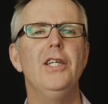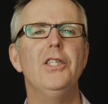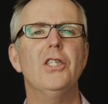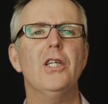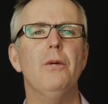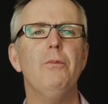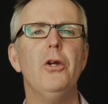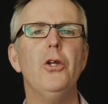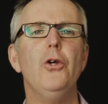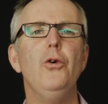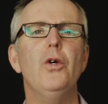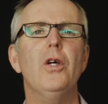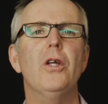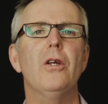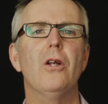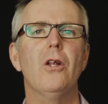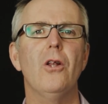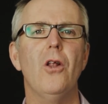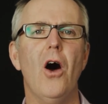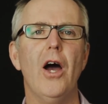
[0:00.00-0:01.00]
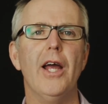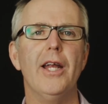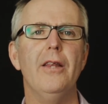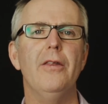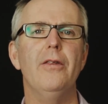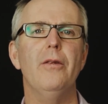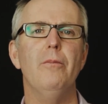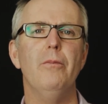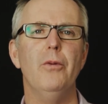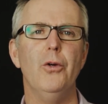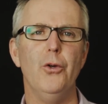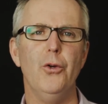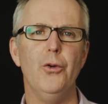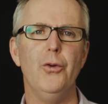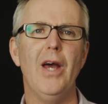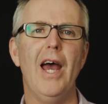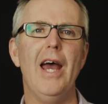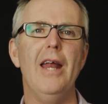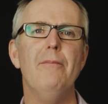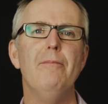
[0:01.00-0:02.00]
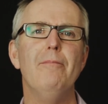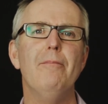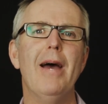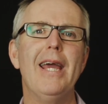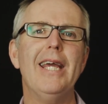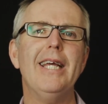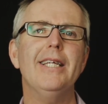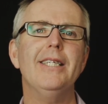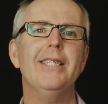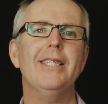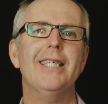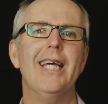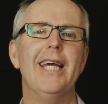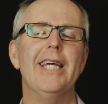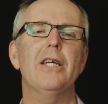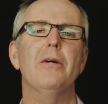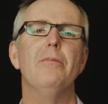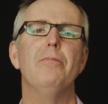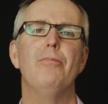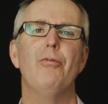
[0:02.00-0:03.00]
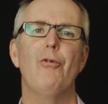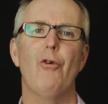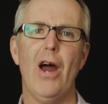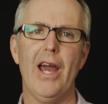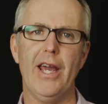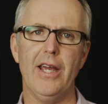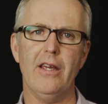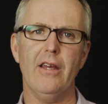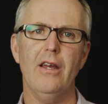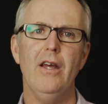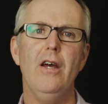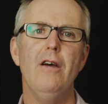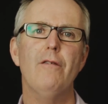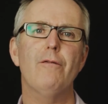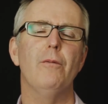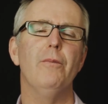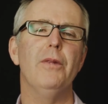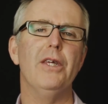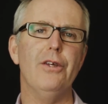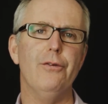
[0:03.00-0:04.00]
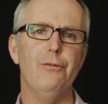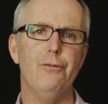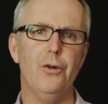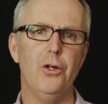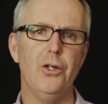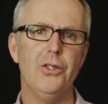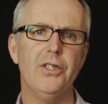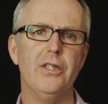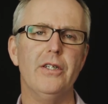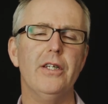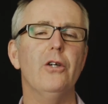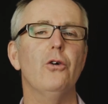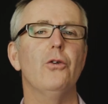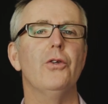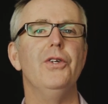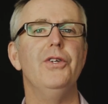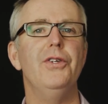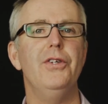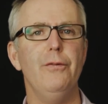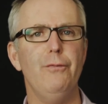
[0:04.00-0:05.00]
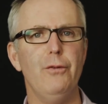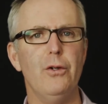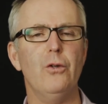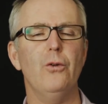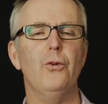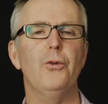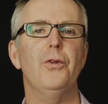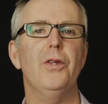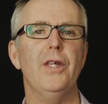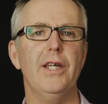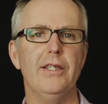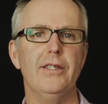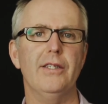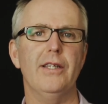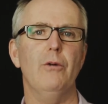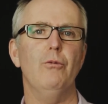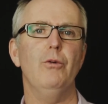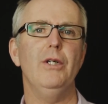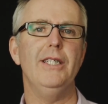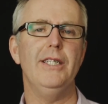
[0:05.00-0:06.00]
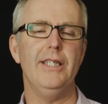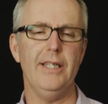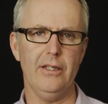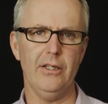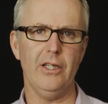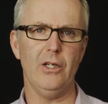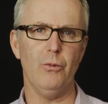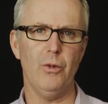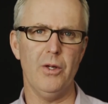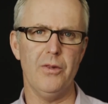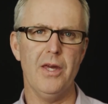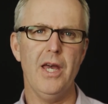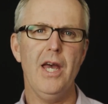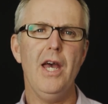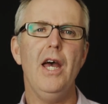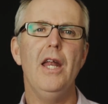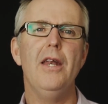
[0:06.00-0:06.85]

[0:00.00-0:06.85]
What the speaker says: someone who can lighten the mood and make us take a break from the adversity or the difficult things that we're dealing with.